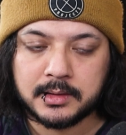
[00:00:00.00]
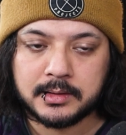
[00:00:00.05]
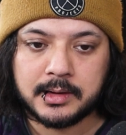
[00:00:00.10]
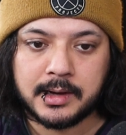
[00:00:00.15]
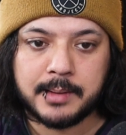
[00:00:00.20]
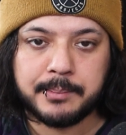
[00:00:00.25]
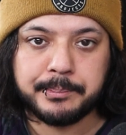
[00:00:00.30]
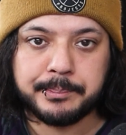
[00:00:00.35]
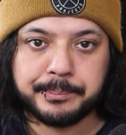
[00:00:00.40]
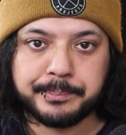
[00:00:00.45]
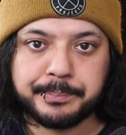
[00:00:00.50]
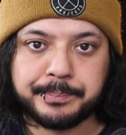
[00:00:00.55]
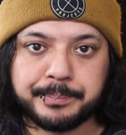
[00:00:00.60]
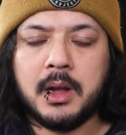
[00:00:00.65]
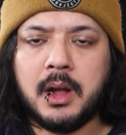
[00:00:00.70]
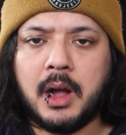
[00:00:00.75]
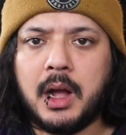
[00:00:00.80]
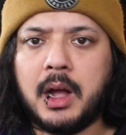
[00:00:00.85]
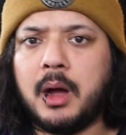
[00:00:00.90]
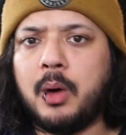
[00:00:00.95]
the time.
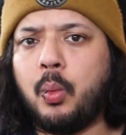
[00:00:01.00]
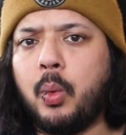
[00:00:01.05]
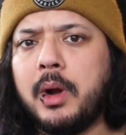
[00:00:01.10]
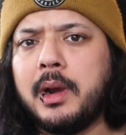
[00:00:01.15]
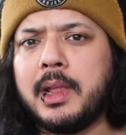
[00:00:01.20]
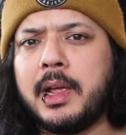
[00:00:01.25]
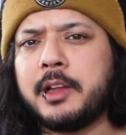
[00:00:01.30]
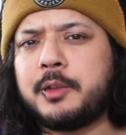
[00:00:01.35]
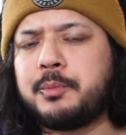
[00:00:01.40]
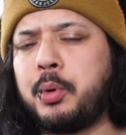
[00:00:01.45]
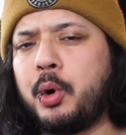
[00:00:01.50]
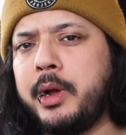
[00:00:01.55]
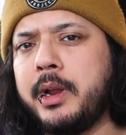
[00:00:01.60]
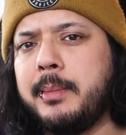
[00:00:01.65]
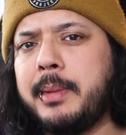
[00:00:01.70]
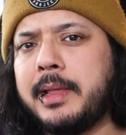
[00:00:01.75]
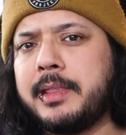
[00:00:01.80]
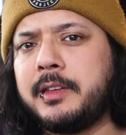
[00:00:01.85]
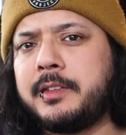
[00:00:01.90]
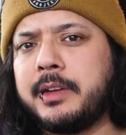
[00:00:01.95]
One last point
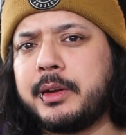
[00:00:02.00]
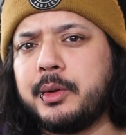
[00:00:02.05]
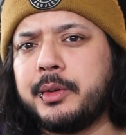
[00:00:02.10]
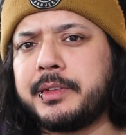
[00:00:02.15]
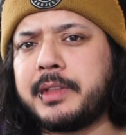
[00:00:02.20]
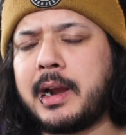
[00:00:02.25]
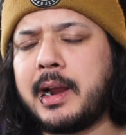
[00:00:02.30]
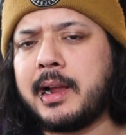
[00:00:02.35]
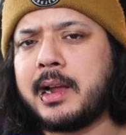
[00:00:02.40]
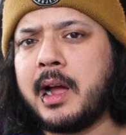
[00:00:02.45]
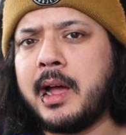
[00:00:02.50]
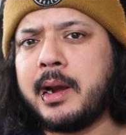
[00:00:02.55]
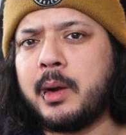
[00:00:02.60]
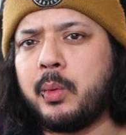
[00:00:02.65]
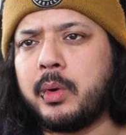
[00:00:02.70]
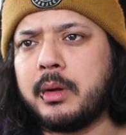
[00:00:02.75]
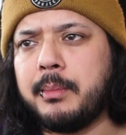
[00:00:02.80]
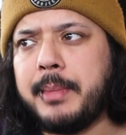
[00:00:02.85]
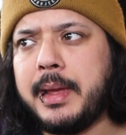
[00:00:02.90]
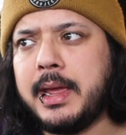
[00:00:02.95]
about the signals that I kind of
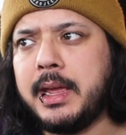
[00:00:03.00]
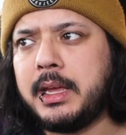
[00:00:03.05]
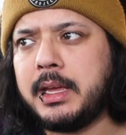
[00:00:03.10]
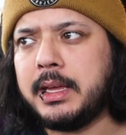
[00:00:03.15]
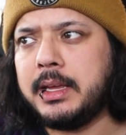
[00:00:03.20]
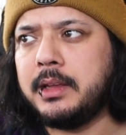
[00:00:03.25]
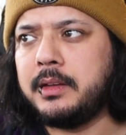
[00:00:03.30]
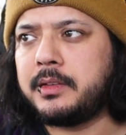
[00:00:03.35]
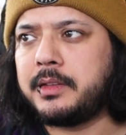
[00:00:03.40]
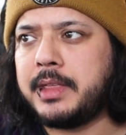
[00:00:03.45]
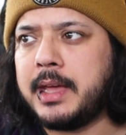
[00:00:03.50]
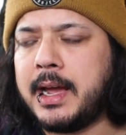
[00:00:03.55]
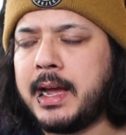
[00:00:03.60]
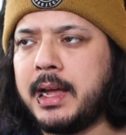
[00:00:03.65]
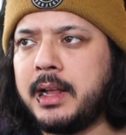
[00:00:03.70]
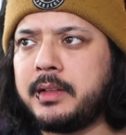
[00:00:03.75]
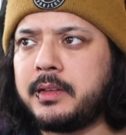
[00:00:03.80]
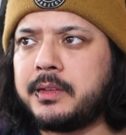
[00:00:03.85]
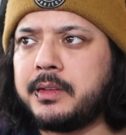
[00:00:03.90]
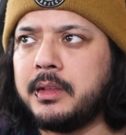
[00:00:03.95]
want to make is
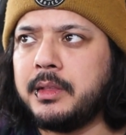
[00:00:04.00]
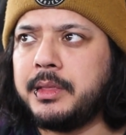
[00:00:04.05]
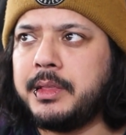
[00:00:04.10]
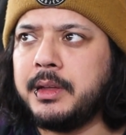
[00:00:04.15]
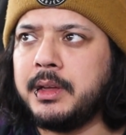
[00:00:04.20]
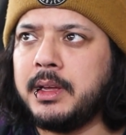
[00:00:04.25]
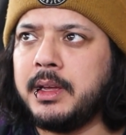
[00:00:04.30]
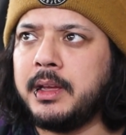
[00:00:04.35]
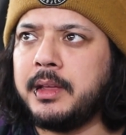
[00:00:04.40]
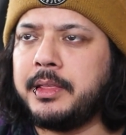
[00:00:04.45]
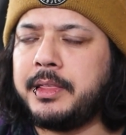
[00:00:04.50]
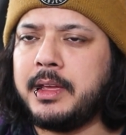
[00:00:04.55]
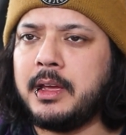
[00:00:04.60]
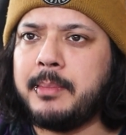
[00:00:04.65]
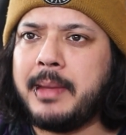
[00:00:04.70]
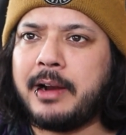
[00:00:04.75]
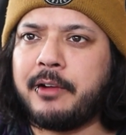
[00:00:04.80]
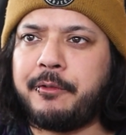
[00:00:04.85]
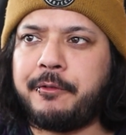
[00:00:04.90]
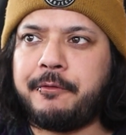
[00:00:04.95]
that the
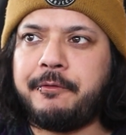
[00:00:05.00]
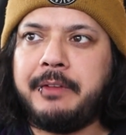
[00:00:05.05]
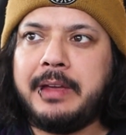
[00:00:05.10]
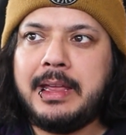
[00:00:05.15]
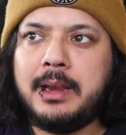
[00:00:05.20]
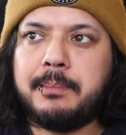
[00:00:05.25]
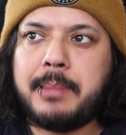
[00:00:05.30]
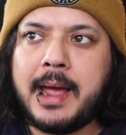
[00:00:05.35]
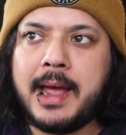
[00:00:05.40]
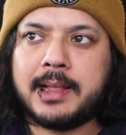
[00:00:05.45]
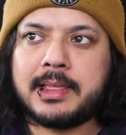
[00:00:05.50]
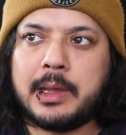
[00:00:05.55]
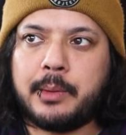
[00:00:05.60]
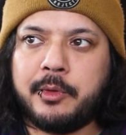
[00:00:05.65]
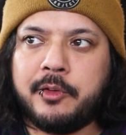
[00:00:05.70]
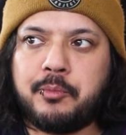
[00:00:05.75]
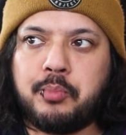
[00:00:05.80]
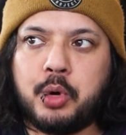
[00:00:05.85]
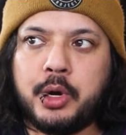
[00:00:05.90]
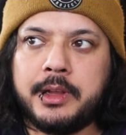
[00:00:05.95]
amount of feedback that
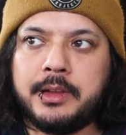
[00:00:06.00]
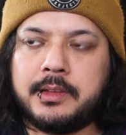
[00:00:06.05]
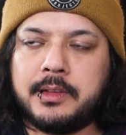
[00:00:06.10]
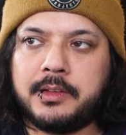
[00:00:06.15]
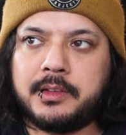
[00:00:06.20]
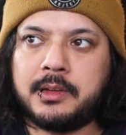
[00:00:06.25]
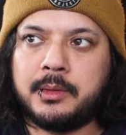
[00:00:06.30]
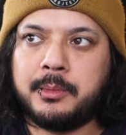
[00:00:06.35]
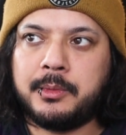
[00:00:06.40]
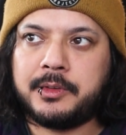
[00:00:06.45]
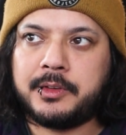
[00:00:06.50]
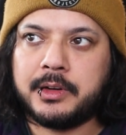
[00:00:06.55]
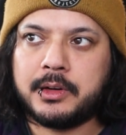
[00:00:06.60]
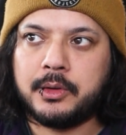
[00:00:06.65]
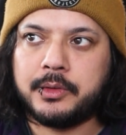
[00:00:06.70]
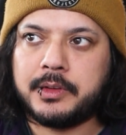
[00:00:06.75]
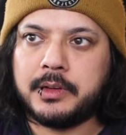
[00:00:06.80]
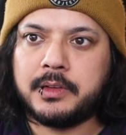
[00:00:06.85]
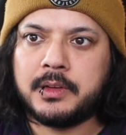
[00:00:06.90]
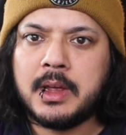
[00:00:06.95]
we've put into the
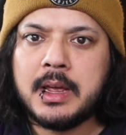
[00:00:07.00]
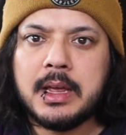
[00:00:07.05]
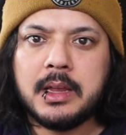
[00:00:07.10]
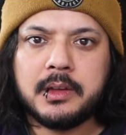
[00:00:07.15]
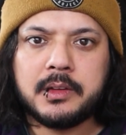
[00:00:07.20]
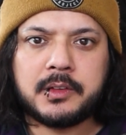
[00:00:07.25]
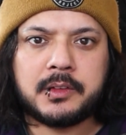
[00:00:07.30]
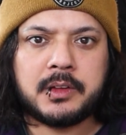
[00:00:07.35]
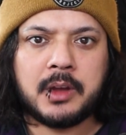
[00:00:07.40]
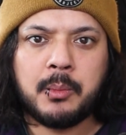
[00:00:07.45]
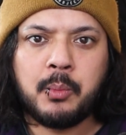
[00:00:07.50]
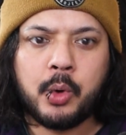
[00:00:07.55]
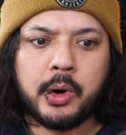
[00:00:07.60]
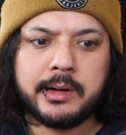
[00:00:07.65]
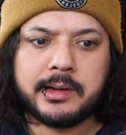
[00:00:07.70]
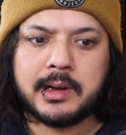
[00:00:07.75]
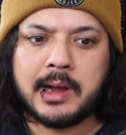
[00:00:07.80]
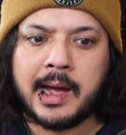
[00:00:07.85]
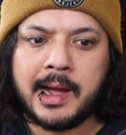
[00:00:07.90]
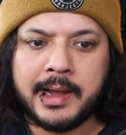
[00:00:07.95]
signals is
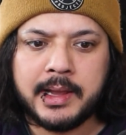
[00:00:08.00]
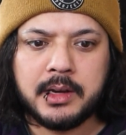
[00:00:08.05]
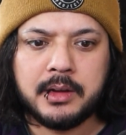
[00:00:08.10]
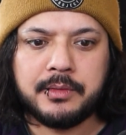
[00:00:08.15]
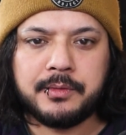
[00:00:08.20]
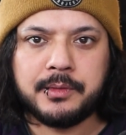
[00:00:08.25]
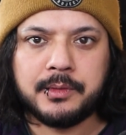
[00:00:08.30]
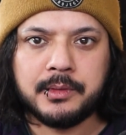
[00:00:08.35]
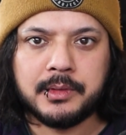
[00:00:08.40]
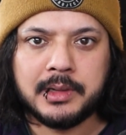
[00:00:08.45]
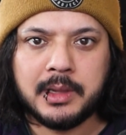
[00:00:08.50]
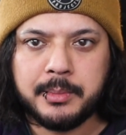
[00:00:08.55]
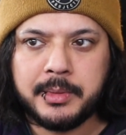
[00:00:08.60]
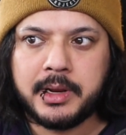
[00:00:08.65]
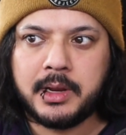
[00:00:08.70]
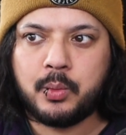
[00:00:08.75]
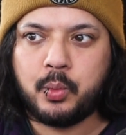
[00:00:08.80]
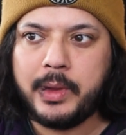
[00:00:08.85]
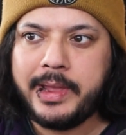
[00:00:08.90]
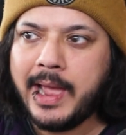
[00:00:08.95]
somewhat kind of
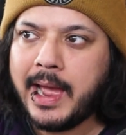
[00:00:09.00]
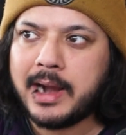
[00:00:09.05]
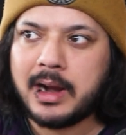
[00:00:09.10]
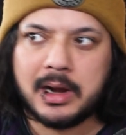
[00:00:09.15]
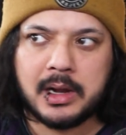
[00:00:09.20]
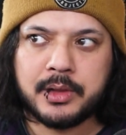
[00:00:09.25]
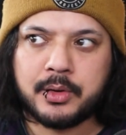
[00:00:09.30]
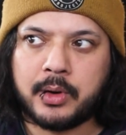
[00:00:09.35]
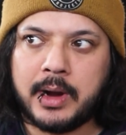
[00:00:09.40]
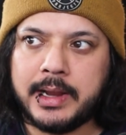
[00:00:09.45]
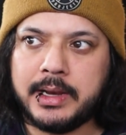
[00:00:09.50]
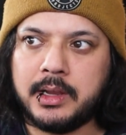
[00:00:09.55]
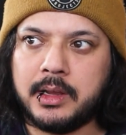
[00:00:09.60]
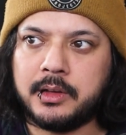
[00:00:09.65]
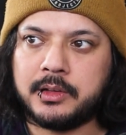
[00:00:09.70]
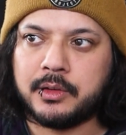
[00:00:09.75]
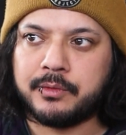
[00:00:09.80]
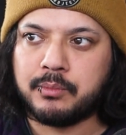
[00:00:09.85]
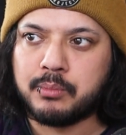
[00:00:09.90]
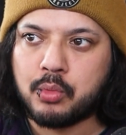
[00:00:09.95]
limited. We had other
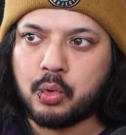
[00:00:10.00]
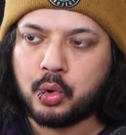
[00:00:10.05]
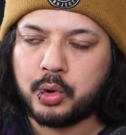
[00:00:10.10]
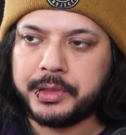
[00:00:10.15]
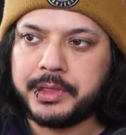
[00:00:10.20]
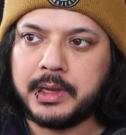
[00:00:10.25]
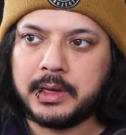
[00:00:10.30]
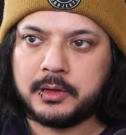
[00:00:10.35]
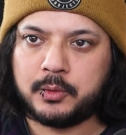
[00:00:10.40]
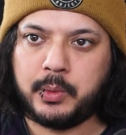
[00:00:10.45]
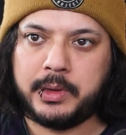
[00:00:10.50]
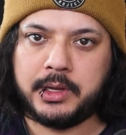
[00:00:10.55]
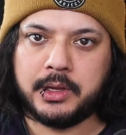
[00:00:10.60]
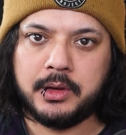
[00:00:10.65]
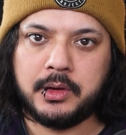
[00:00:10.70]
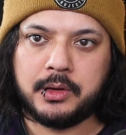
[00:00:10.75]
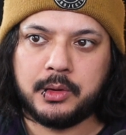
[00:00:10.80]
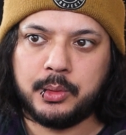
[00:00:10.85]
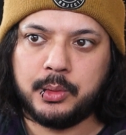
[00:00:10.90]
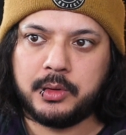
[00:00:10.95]
ideas of more things we
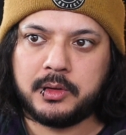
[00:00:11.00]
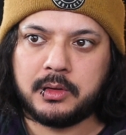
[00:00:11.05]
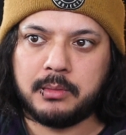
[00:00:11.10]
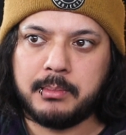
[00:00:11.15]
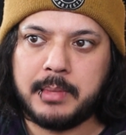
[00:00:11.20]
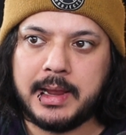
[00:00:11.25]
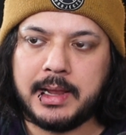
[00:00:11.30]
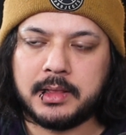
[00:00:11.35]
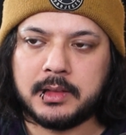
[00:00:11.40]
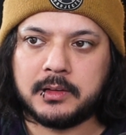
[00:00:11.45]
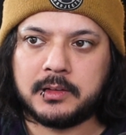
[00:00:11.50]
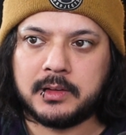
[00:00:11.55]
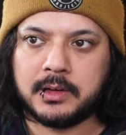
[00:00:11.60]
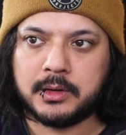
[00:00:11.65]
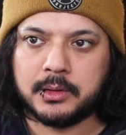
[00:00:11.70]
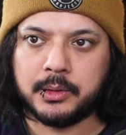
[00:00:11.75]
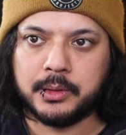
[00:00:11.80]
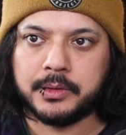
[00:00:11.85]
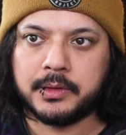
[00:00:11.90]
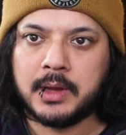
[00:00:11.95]
can do to make the
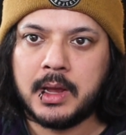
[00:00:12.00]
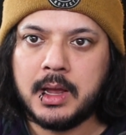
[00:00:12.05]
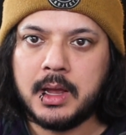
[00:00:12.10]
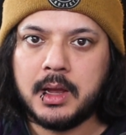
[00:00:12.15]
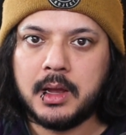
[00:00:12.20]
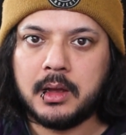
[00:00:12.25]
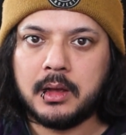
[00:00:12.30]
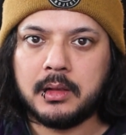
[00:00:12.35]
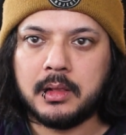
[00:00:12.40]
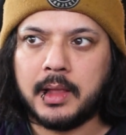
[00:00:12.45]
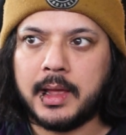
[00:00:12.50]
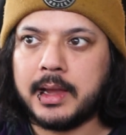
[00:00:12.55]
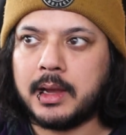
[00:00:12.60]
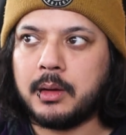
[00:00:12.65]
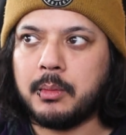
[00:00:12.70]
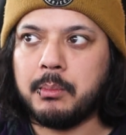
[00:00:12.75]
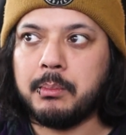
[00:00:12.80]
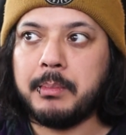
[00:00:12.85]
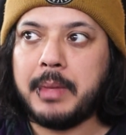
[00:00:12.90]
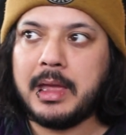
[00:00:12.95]
signals
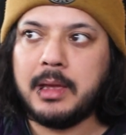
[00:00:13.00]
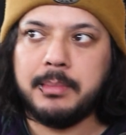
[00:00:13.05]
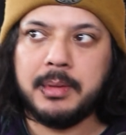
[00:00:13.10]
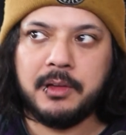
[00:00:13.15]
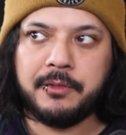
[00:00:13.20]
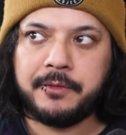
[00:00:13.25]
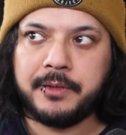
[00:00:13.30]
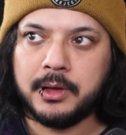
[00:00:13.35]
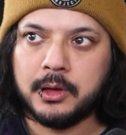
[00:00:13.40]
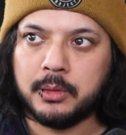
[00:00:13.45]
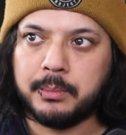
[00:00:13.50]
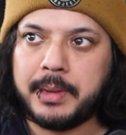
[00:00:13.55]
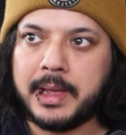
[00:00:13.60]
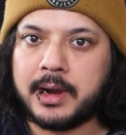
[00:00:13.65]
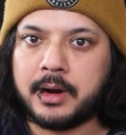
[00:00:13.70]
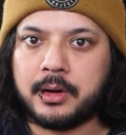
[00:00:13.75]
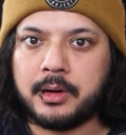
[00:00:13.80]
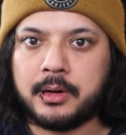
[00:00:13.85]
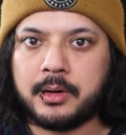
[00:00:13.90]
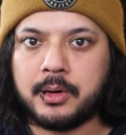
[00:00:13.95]
like maybe feel
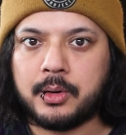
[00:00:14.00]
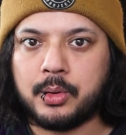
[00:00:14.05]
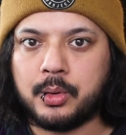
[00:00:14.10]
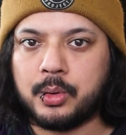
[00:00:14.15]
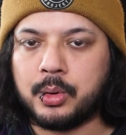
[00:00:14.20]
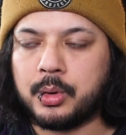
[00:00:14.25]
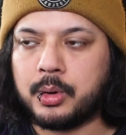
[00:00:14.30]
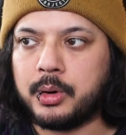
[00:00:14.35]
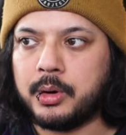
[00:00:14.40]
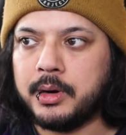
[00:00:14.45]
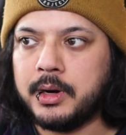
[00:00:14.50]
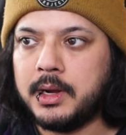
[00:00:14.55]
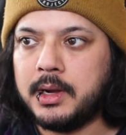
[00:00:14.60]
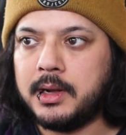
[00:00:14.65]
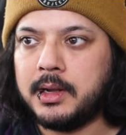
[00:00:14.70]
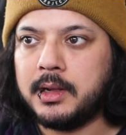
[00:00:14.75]
better or